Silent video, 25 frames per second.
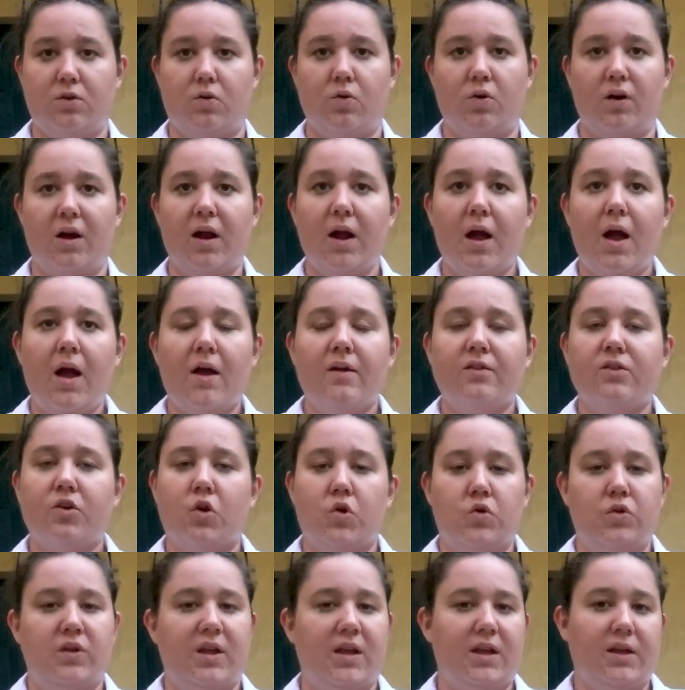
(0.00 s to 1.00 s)
or
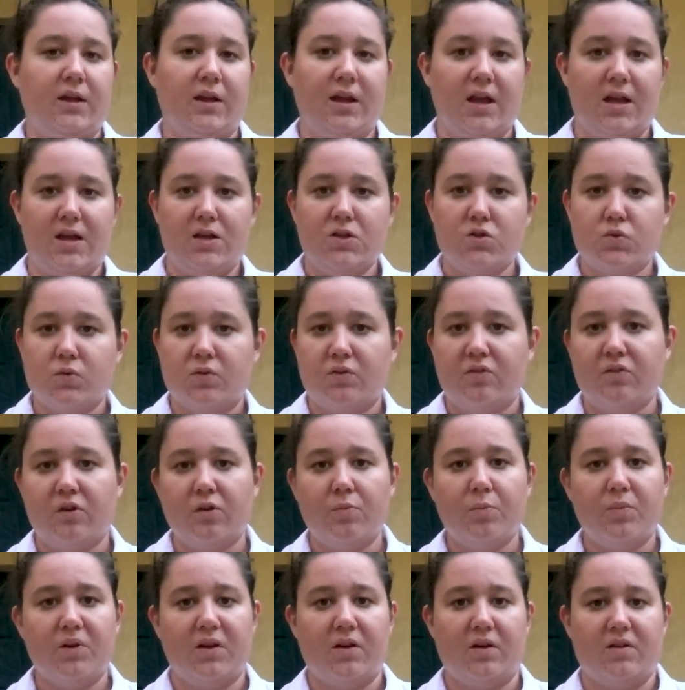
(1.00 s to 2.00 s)
don't engage with
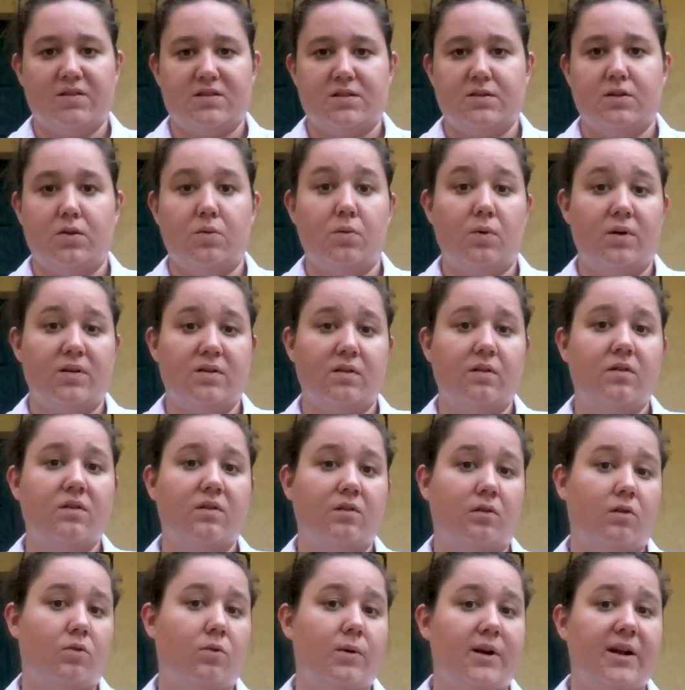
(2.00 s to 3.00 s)
it because no one's
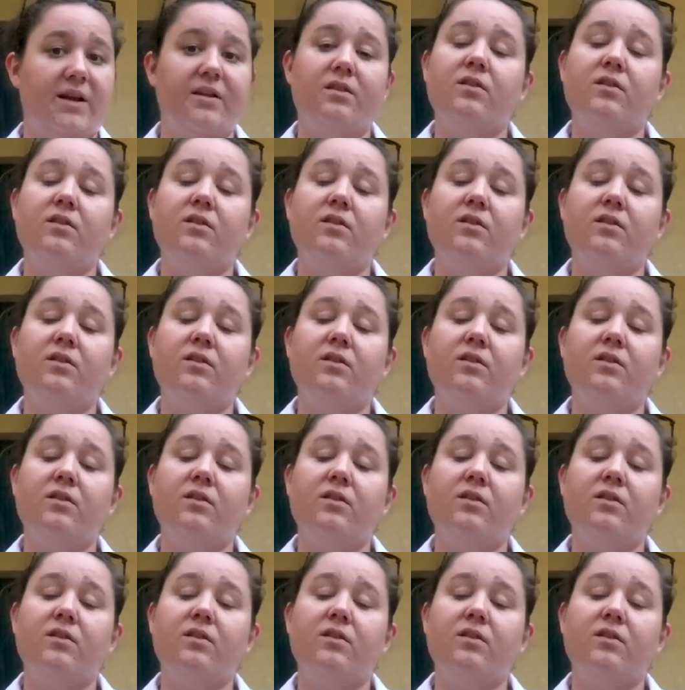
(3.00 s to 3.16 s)
really